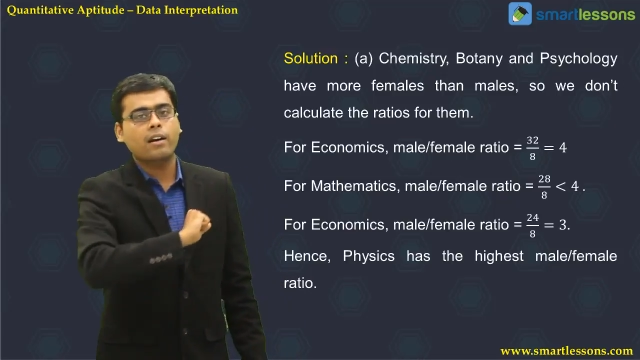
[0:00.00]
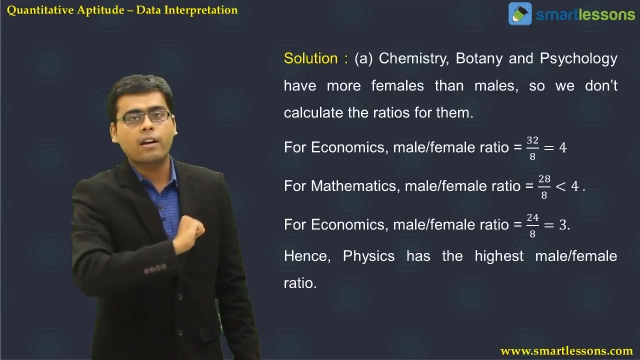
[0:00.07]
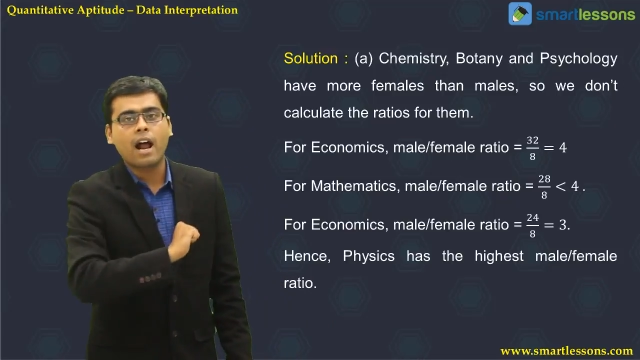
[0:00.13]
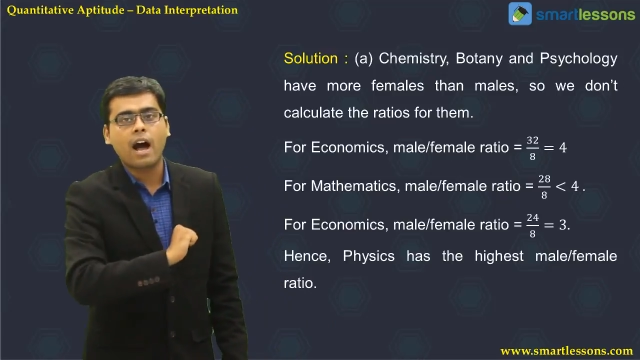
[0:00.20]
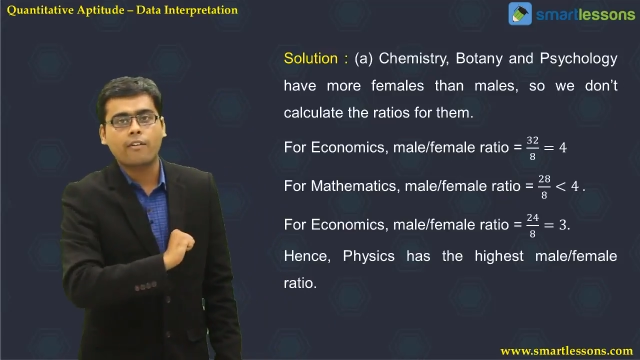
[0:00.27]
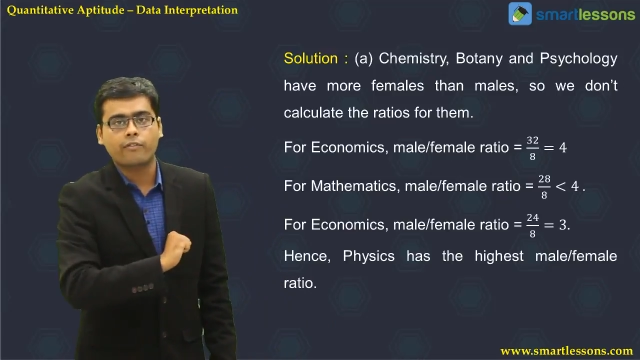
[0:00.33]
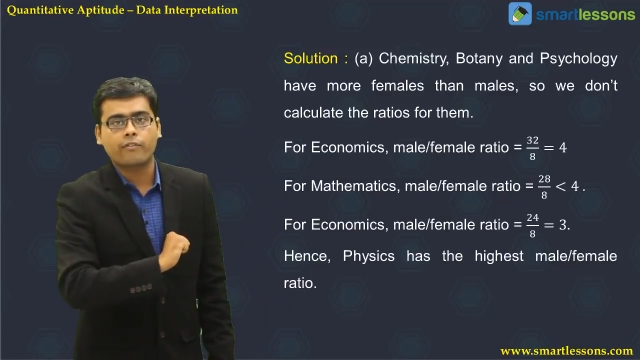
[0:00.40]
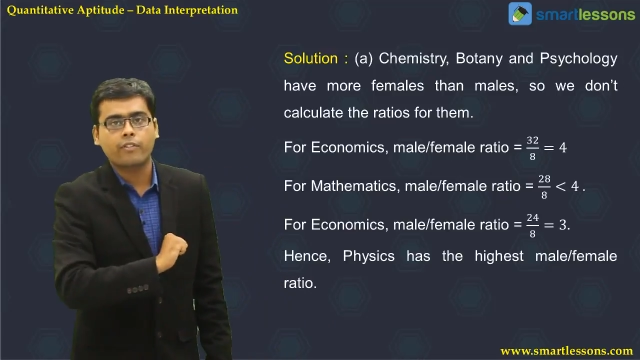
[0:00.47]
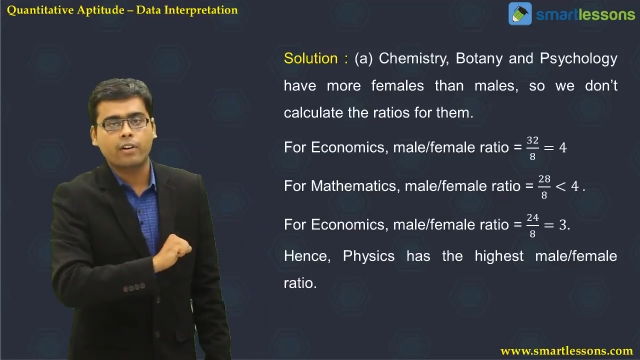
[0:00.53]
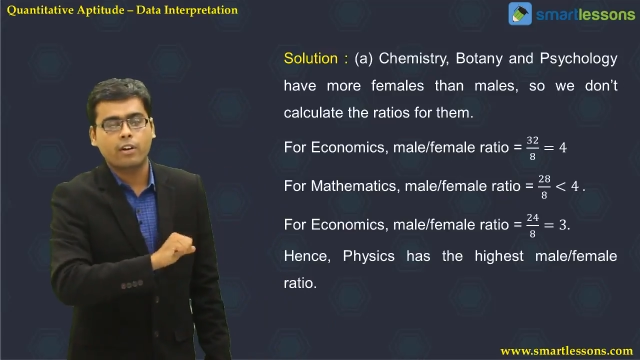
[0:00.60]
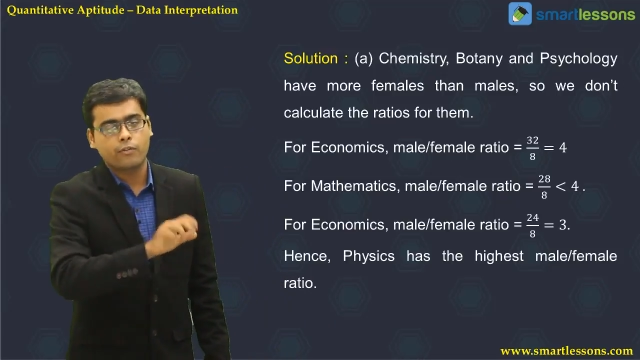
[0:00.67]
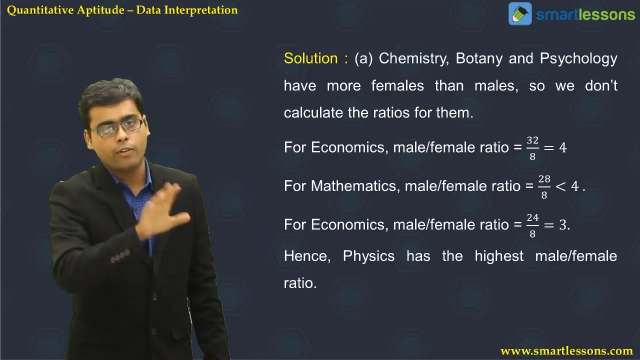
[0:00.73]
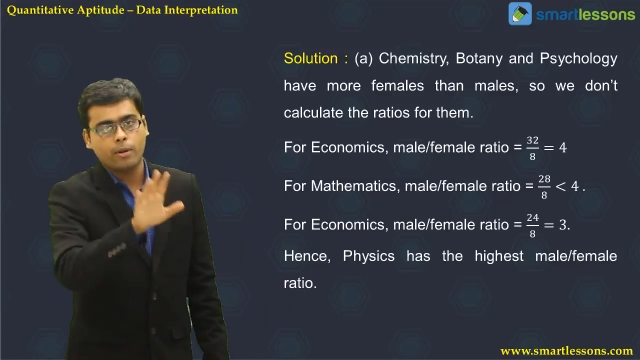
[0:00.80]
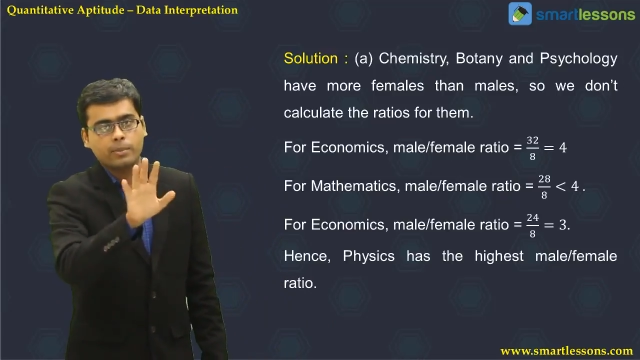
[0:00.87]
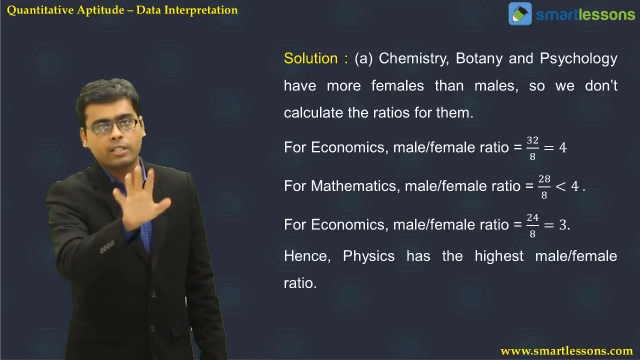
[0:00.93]
graph
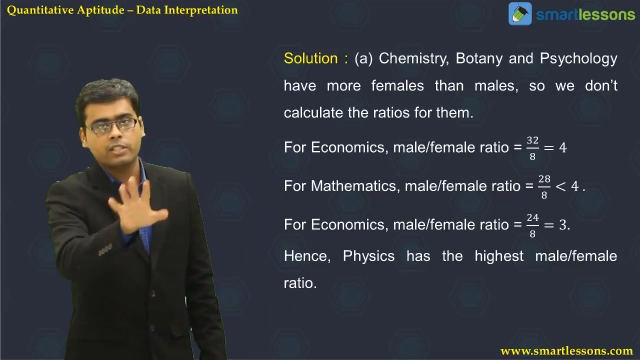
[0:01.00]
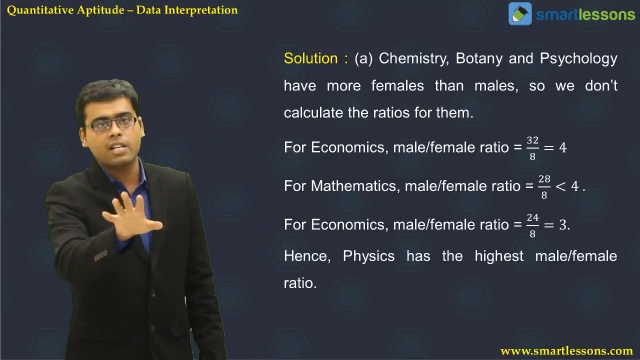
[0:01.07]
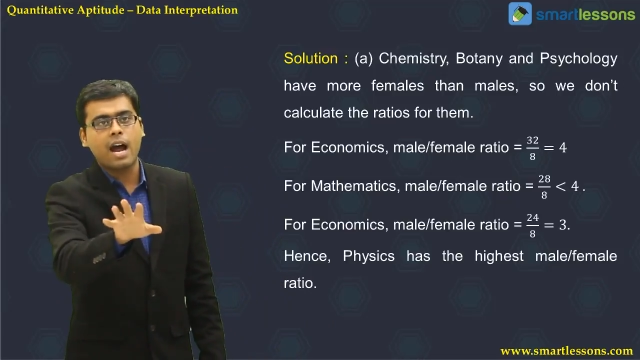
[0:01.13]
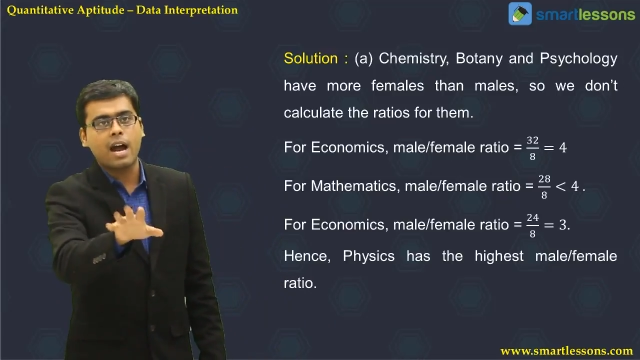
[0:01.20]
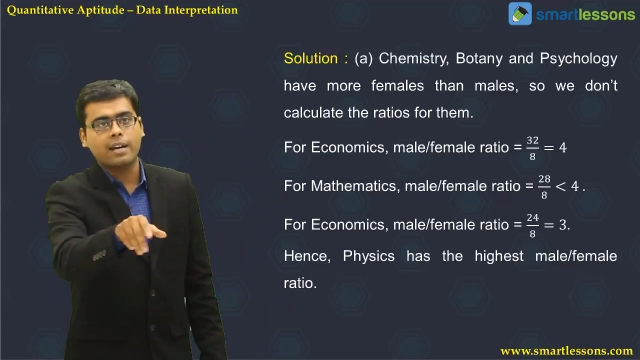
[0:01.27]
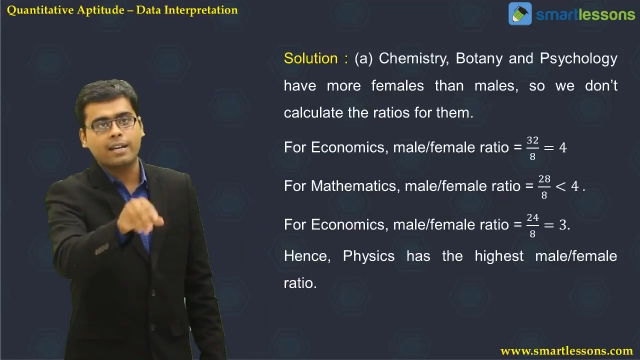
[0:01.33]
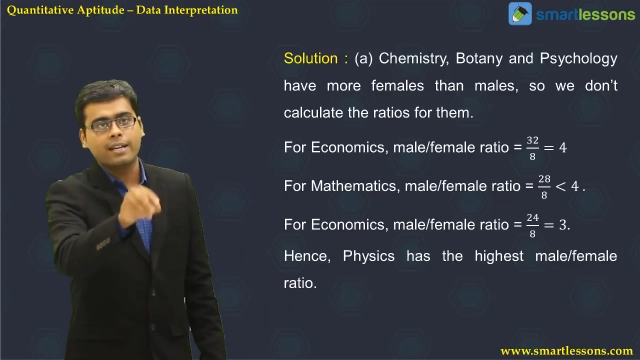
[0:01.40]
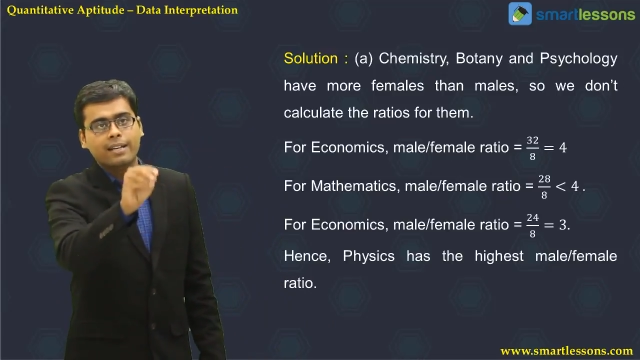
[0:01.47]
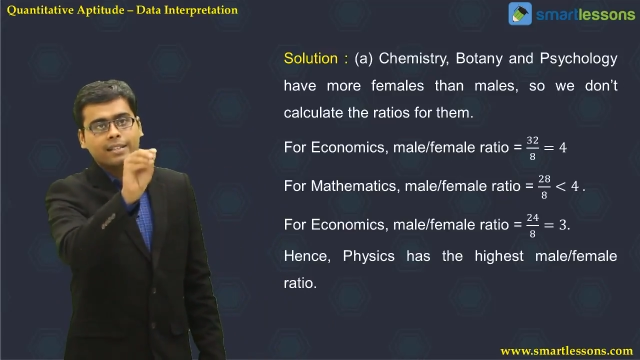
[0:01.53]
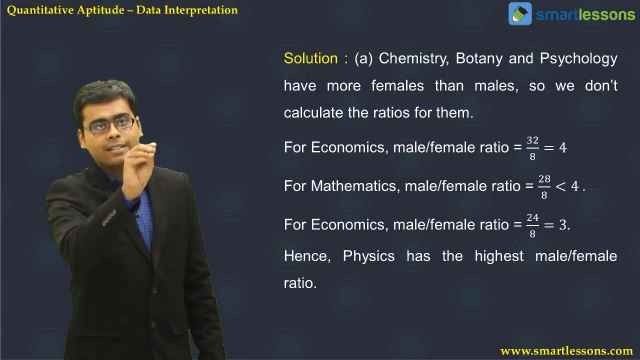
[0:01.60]
or from the chart